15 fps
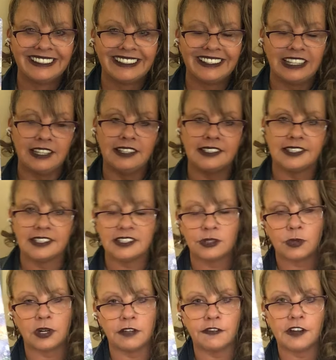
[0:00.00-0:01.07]
He's a
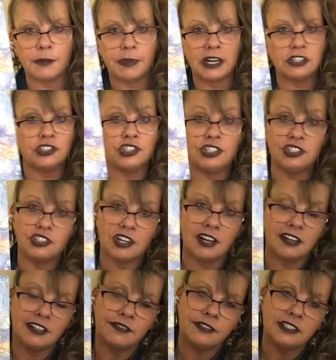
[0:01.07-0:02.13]
25-pound Shishan,
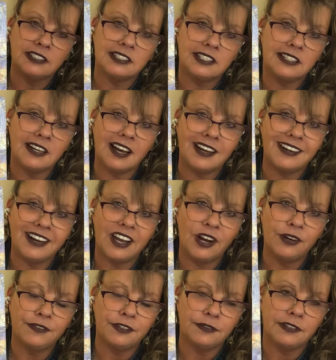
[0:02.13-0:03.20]
if you did not know,
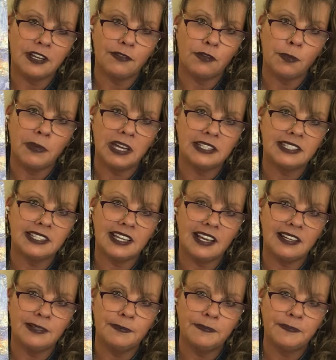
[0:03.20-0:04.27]
if you've never met Ted.